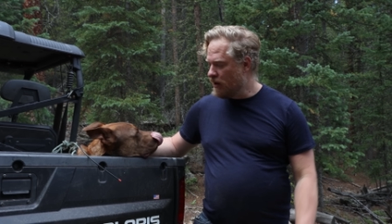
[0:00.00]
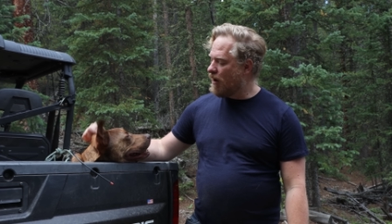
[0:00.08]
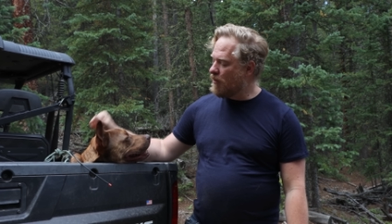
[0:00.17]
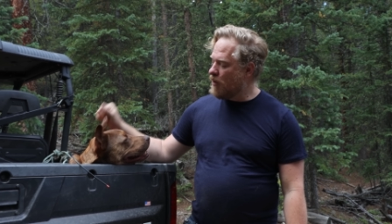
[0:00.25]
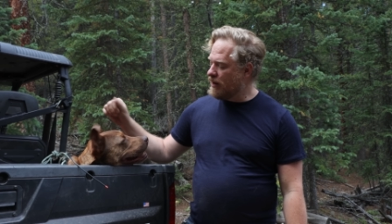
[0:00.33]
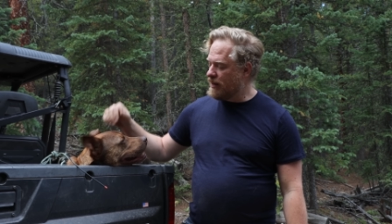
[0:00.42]

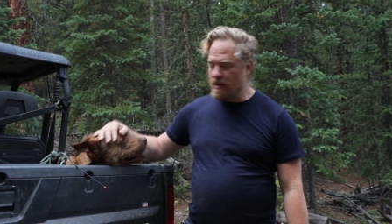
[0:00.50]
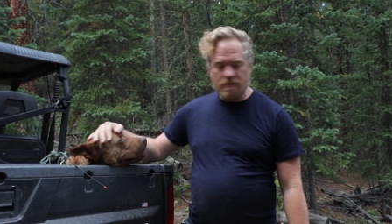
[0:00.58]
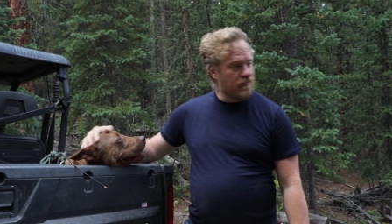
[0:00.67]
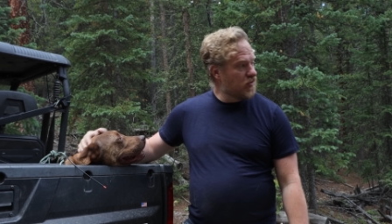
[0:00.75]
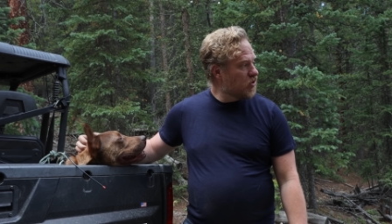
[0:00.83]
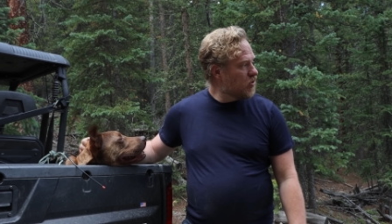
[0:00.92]
I want
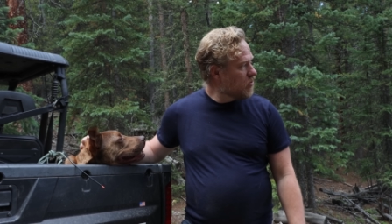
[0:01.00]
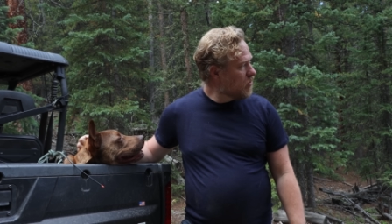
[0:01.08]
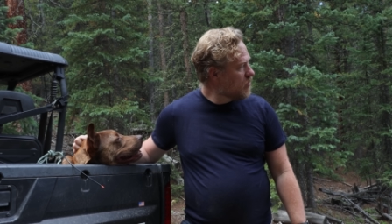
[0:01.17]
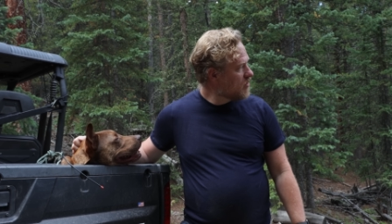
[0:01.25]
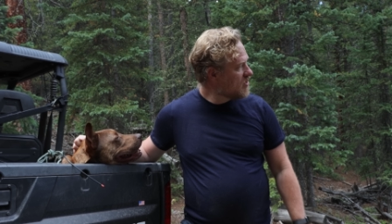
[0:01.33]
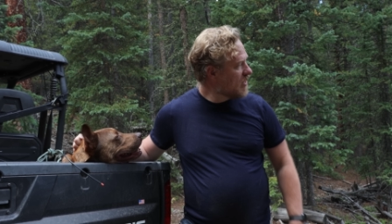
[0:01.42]
him
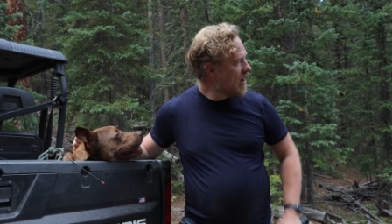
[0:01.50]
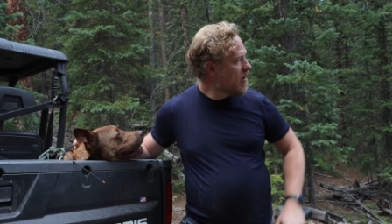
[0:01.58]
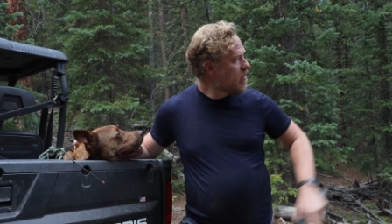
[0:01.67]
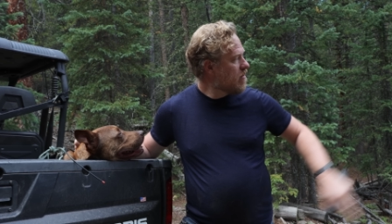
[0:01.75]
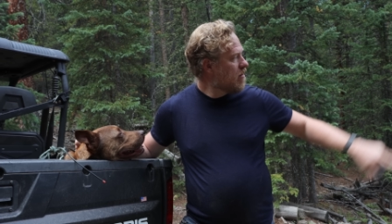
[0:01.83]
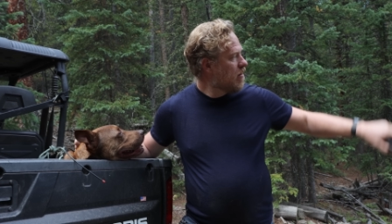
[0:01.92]
to
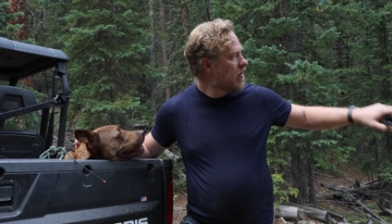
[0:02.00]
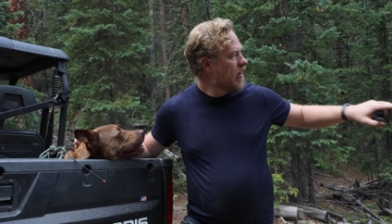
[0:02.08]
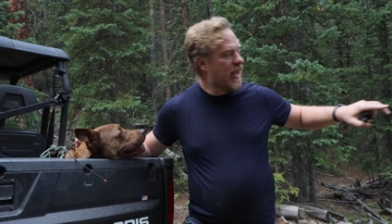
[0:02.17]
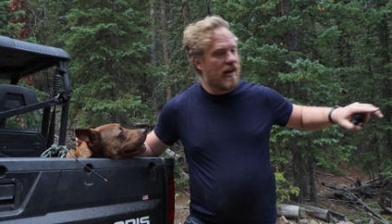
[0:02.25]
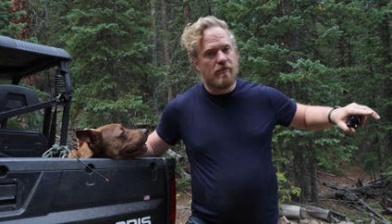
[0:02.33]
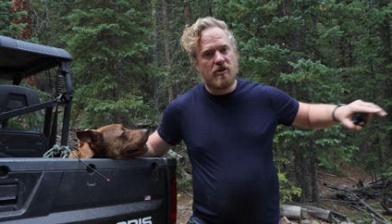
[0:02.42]
scare
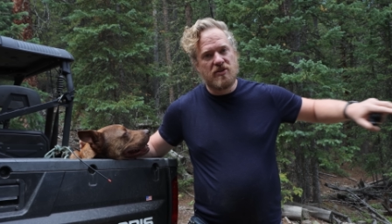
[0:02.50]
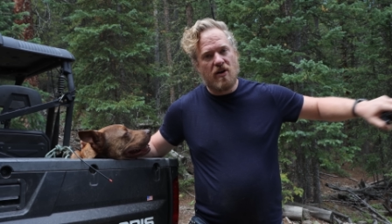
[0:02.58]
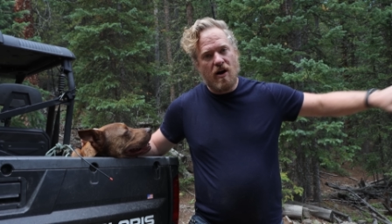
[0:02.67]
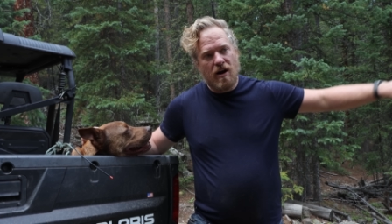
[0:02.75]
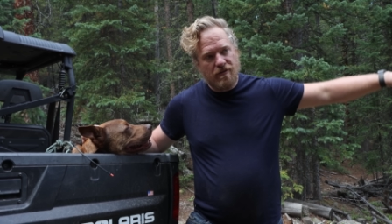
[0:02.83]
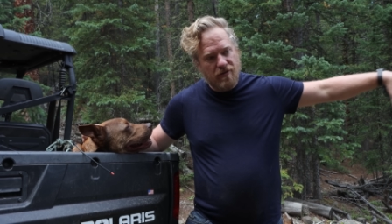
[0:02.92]
animals
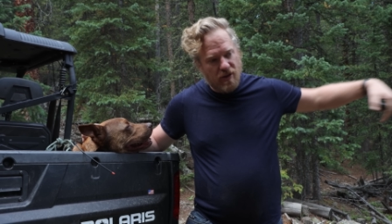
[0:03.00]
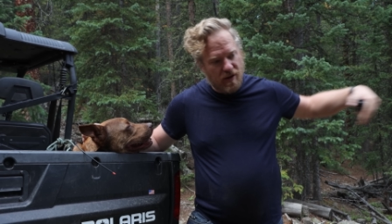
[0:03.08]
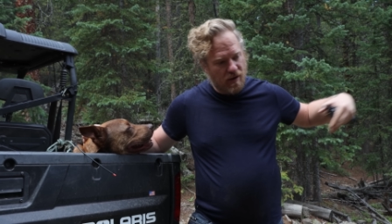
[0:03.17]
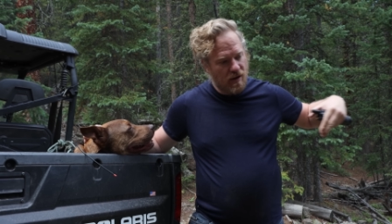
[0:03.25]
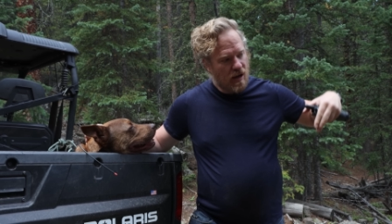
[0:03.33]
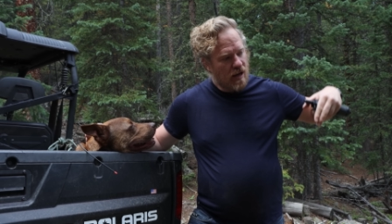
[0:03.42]
off
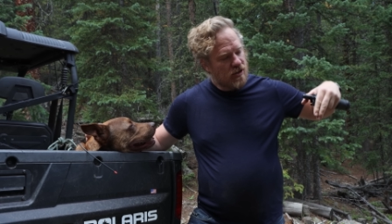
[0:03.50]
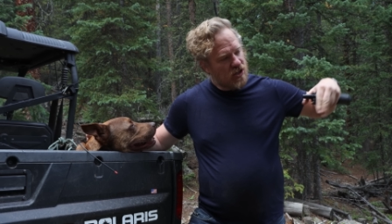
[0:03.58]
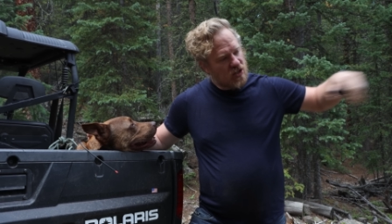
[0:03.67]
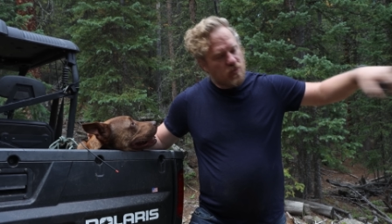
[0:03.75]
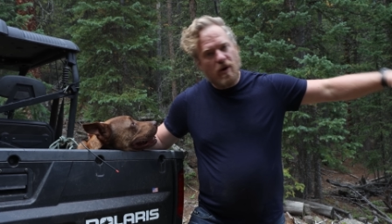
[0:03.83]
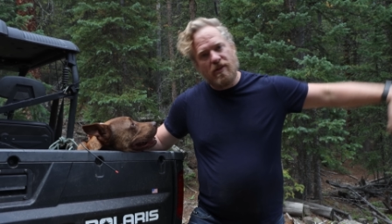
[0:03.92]

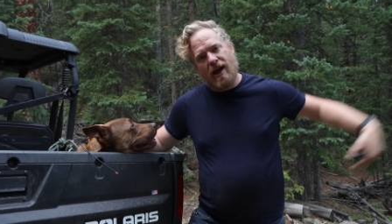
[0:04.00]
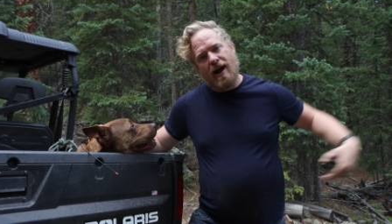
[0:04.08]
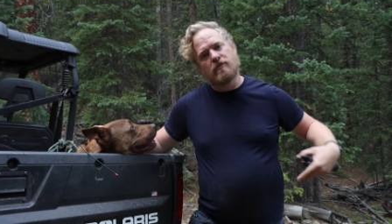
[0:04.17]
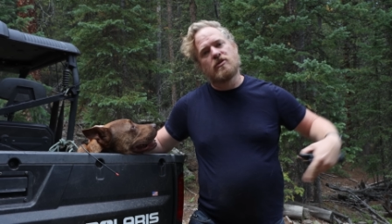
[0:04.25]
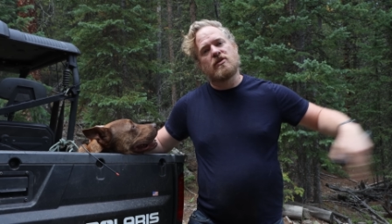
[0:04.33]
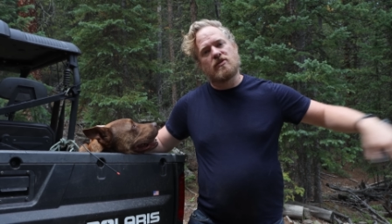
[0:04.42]
just where the
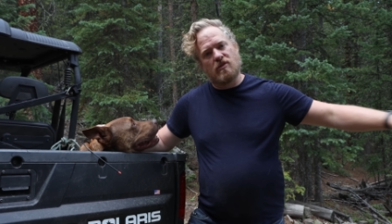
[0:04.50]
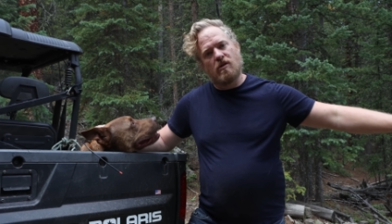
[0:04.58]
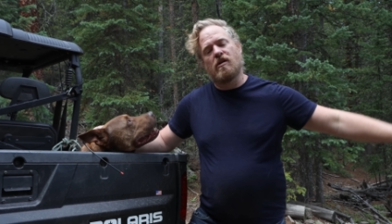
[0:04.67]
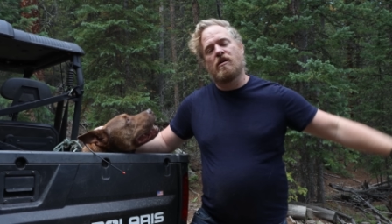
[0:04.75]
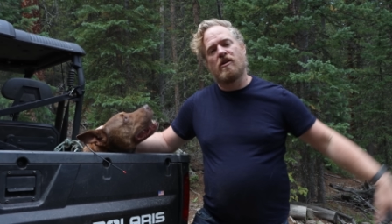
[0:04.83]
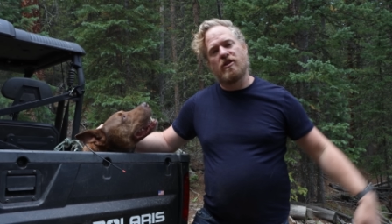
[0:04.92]
houses
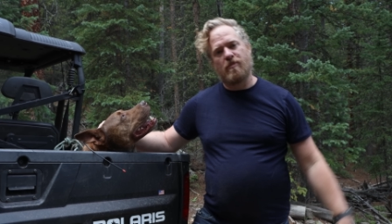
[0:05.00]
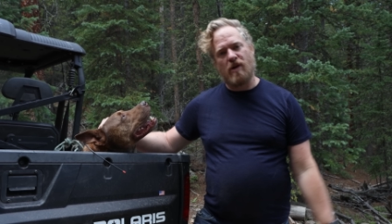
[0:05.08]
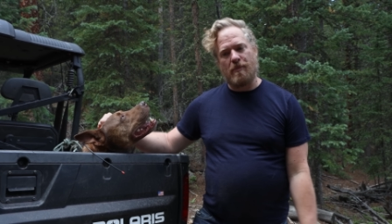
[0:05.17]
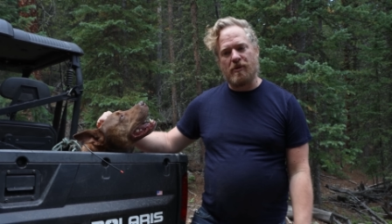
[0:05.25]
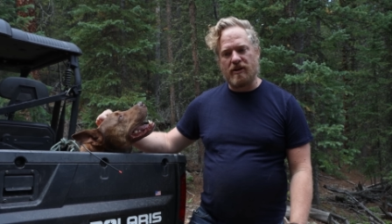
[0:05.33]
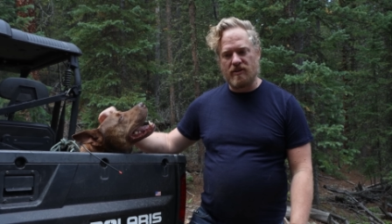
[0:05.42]
are on the
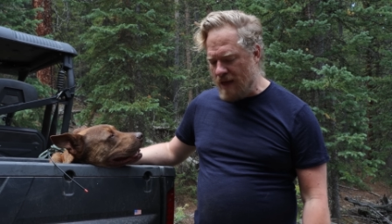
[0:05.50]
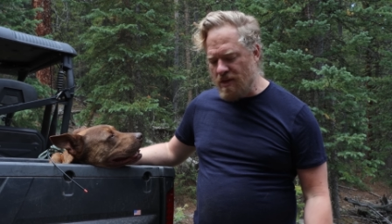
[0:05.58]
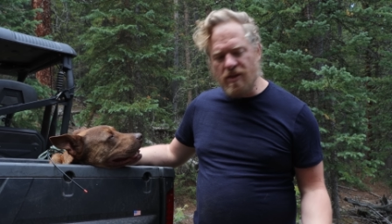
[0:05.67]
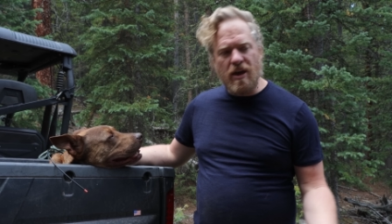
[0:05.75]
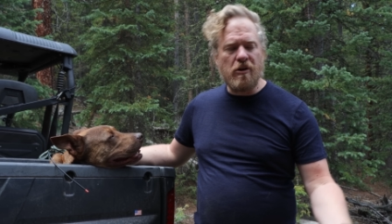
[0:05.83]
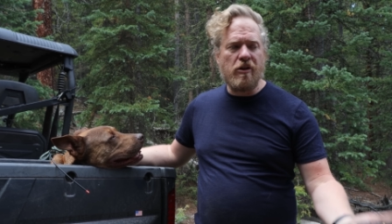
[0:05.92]
property. And
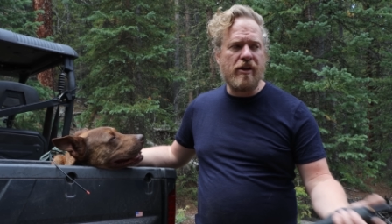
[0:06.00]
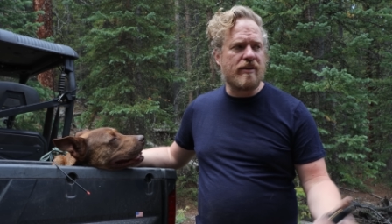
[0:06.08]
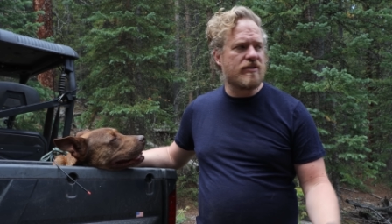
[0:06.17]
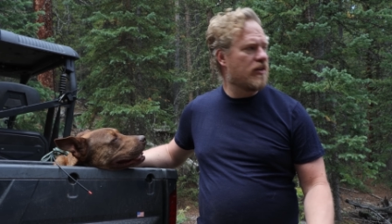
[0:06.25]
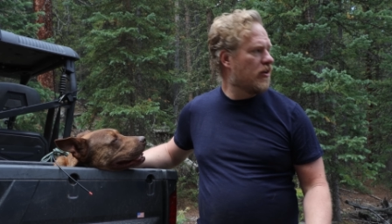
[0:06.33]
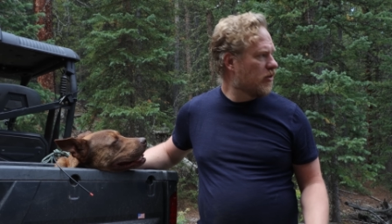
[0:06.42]
then the other thing
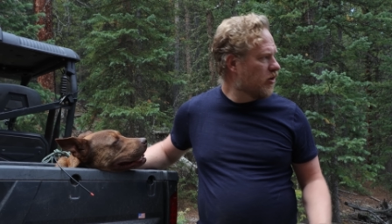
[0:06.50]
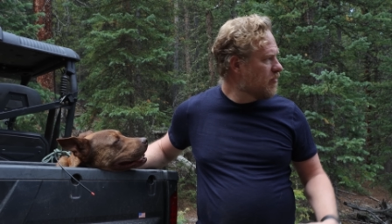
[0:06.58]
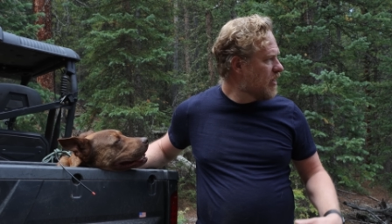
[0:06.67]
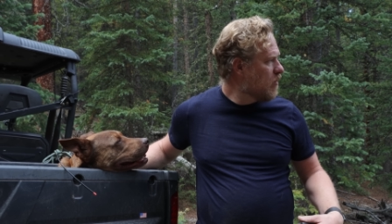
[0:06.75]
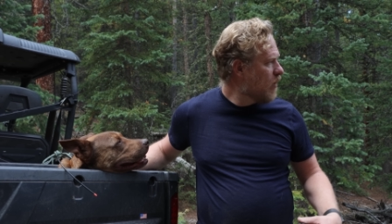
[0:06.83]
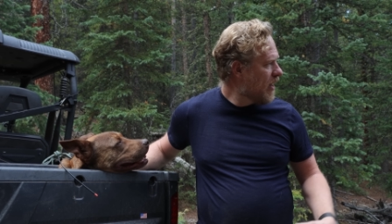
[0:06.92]
is to alert
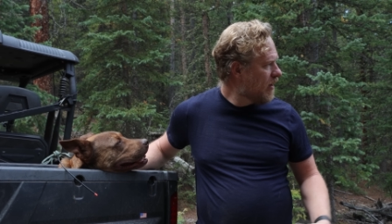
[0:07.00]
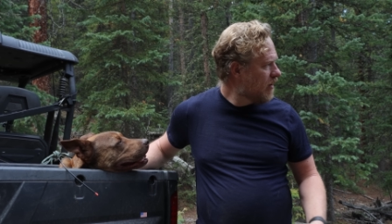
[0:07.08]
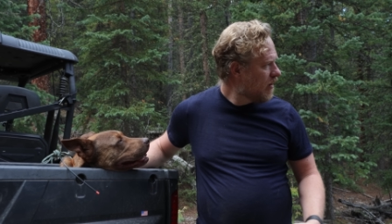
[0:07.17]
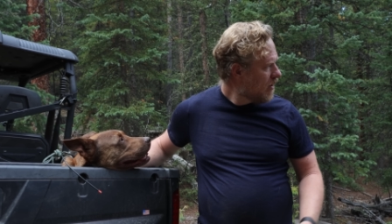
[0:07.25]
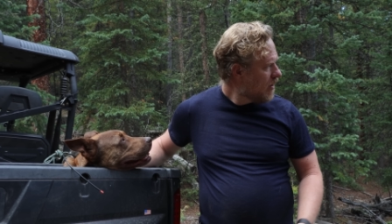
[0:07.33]
me when